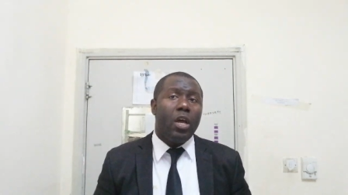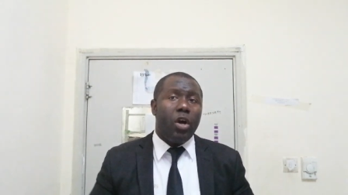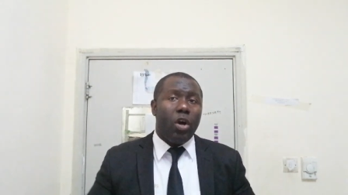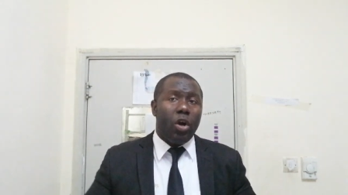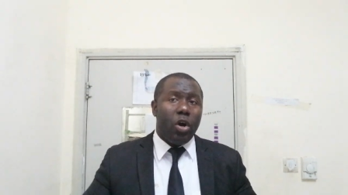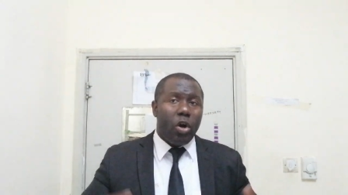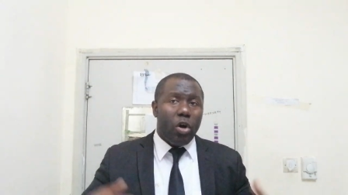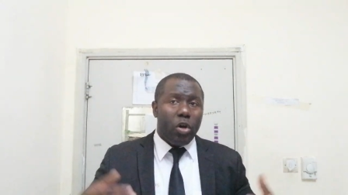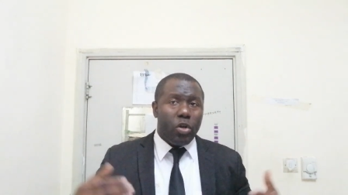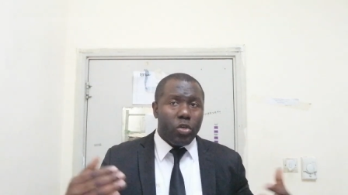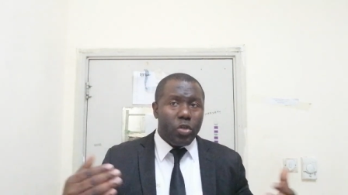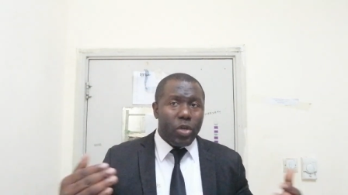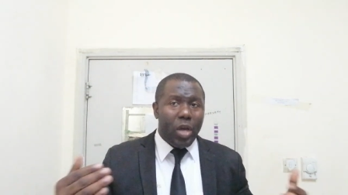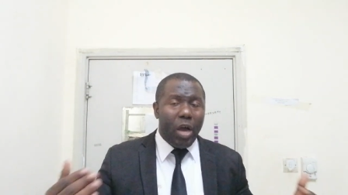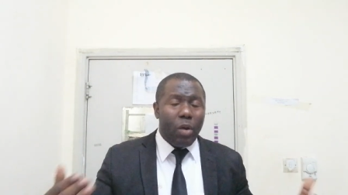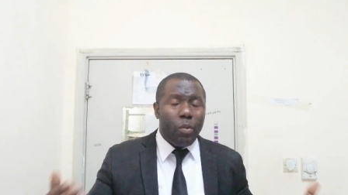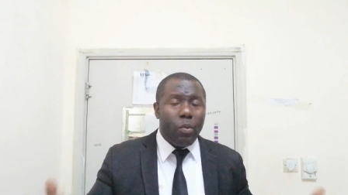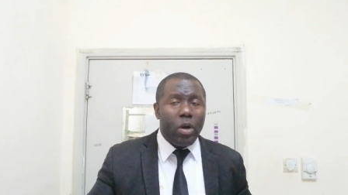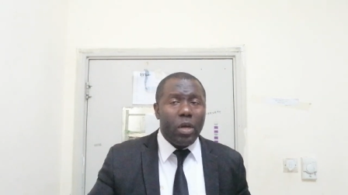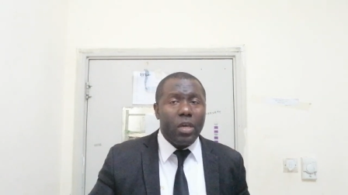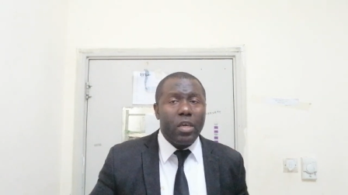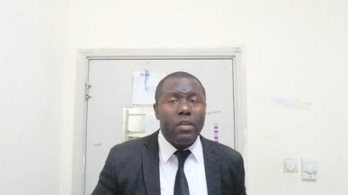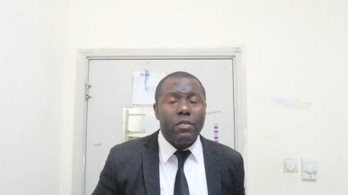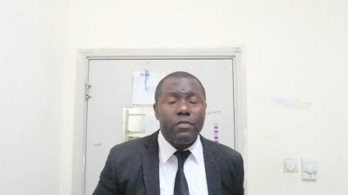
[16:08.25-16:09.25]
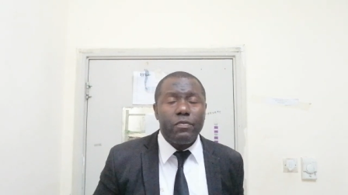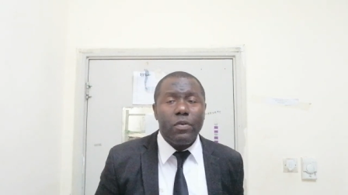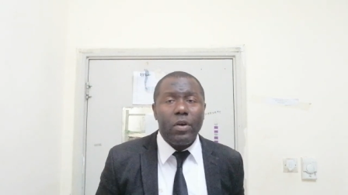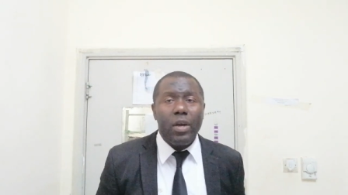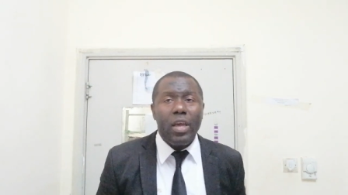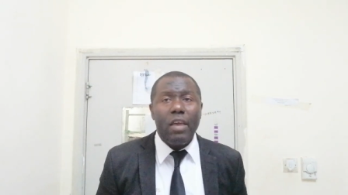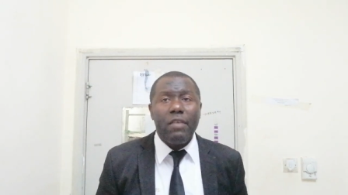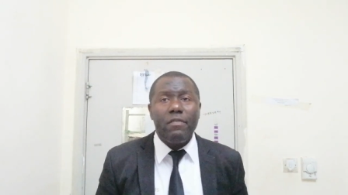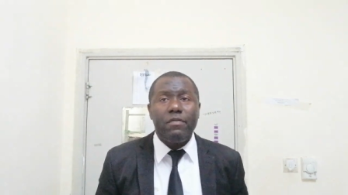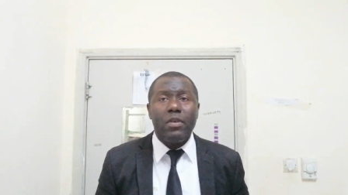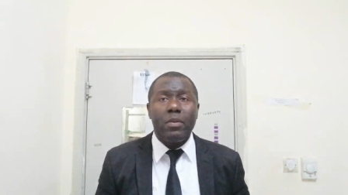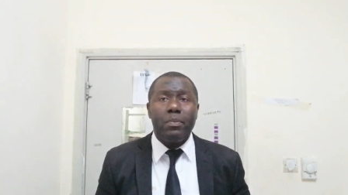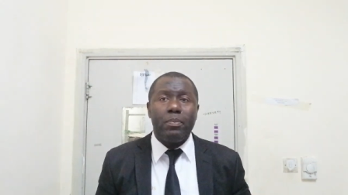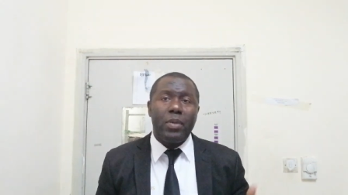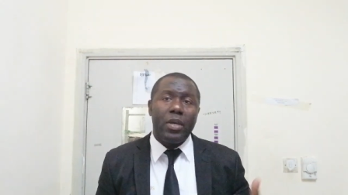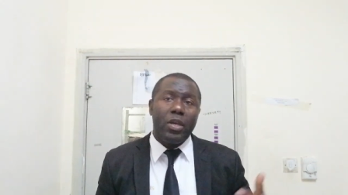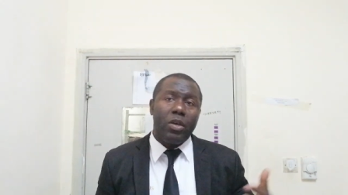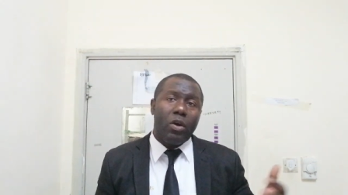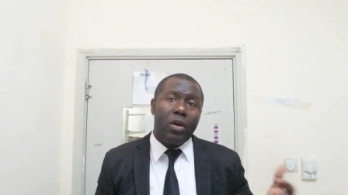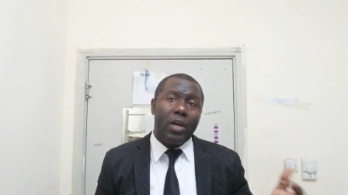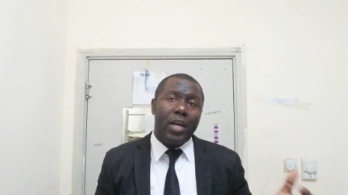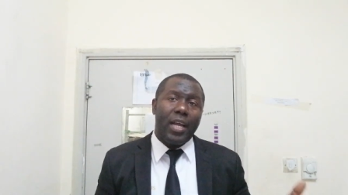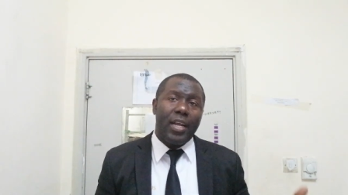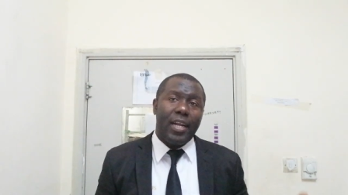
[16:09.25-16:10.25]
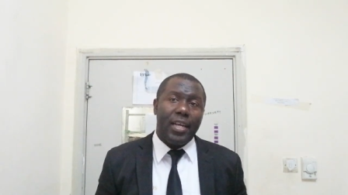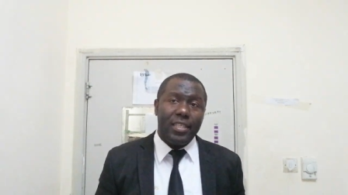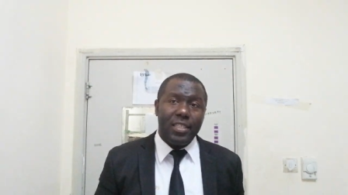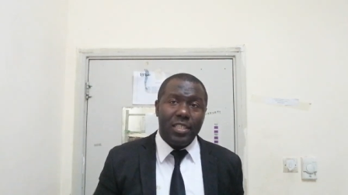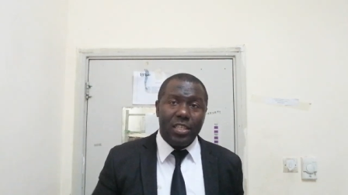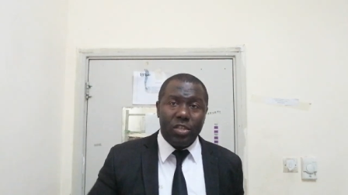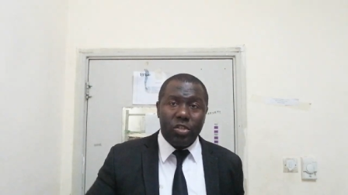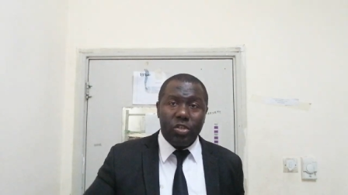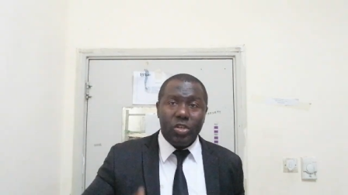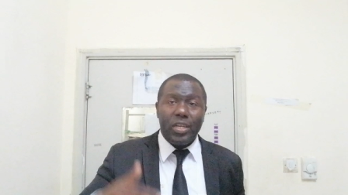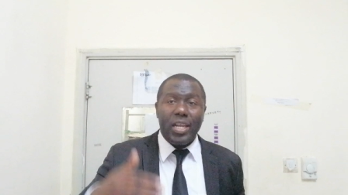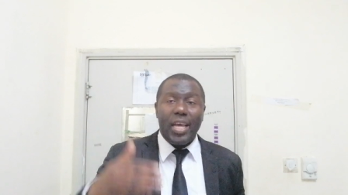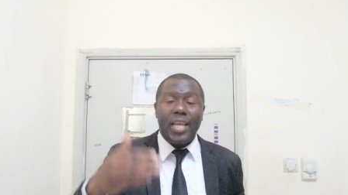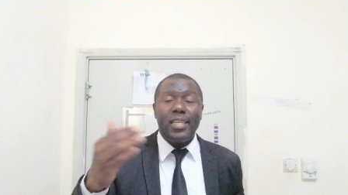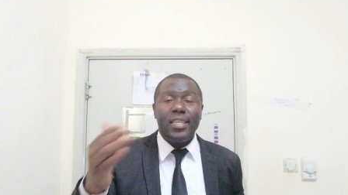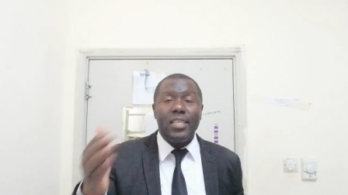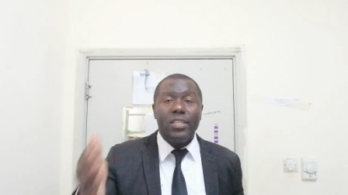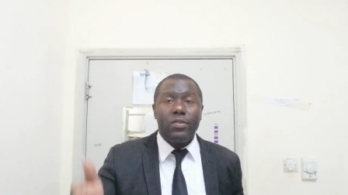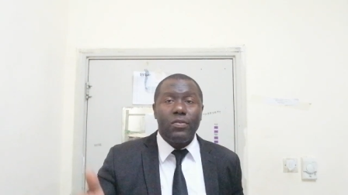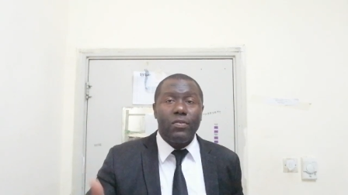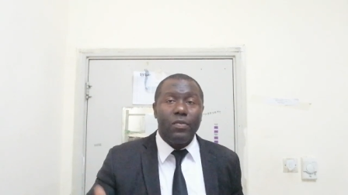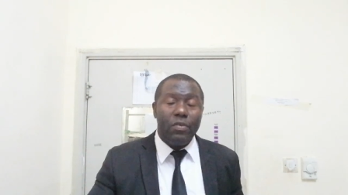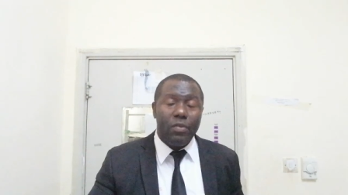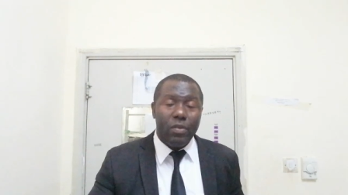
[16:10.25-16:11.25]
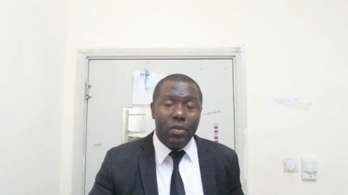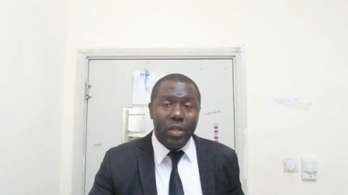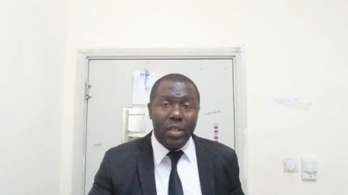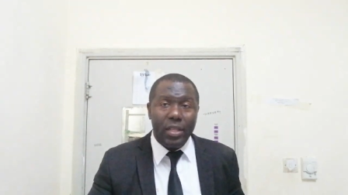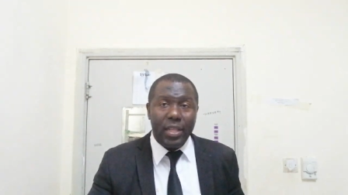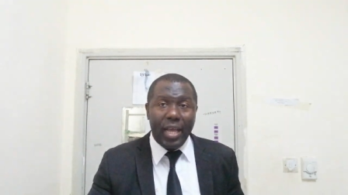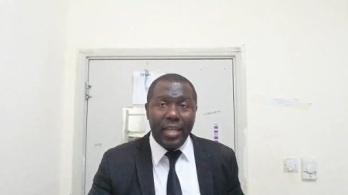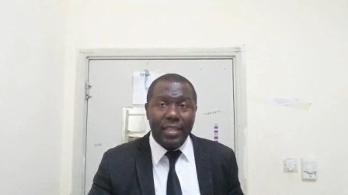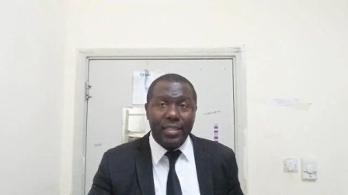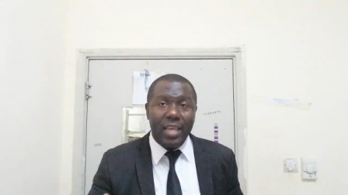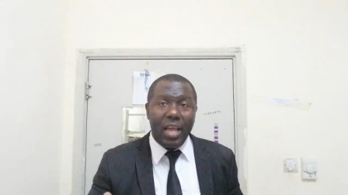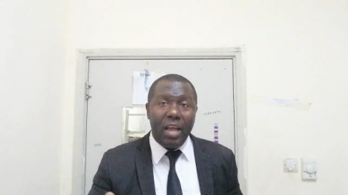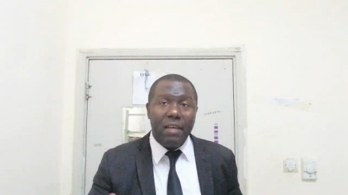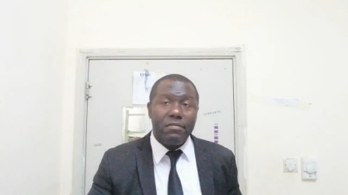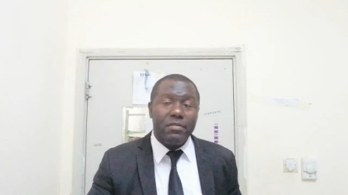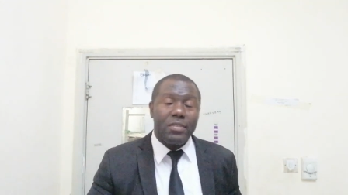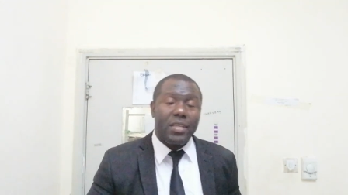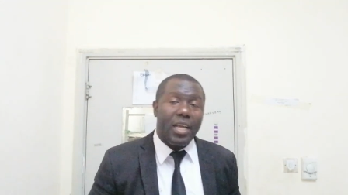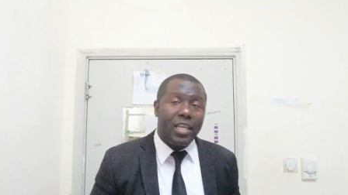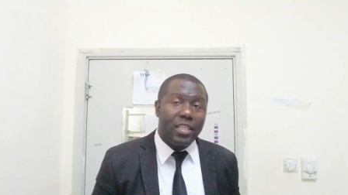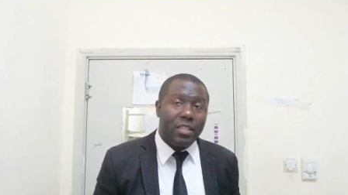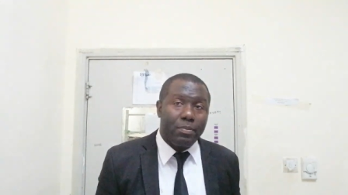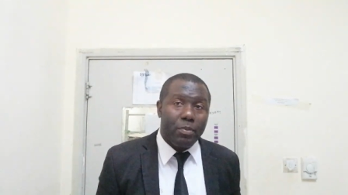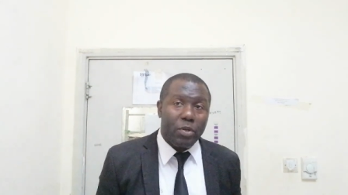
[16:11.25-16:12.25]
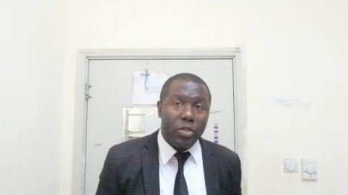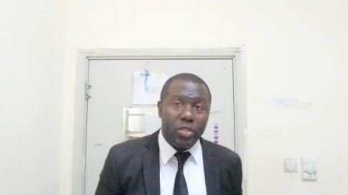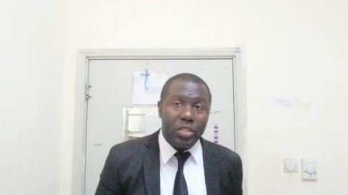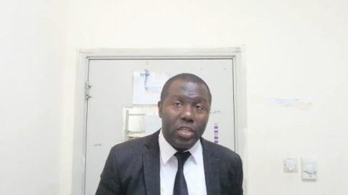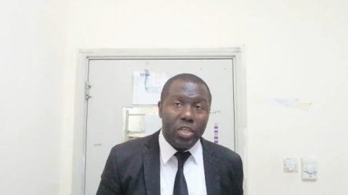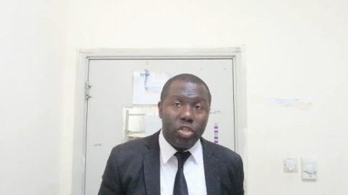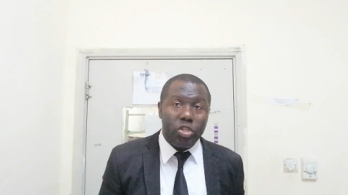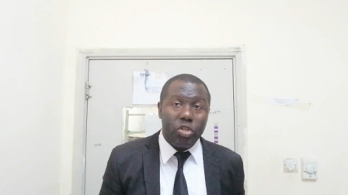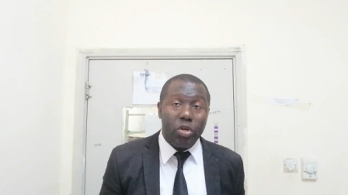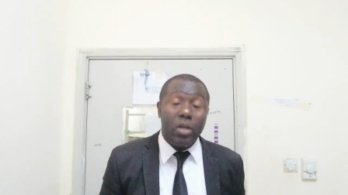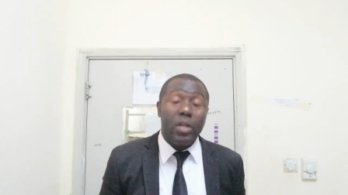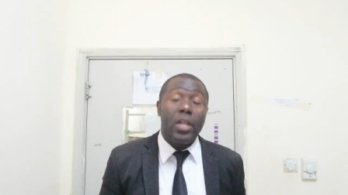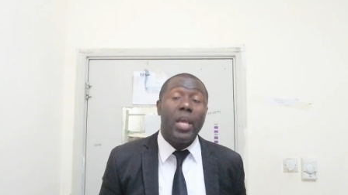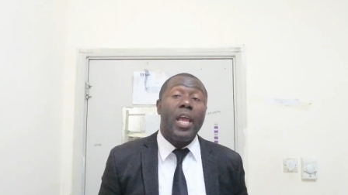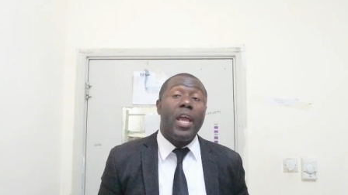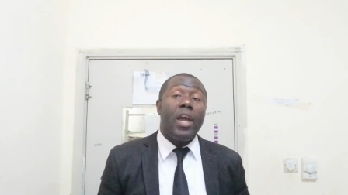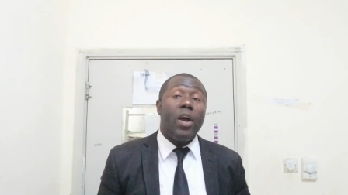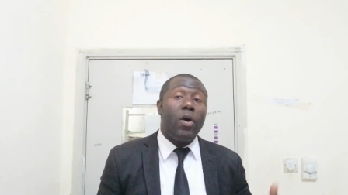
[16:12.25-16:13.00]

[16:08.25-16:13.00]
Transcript: or you are working for every big organization that have transportation,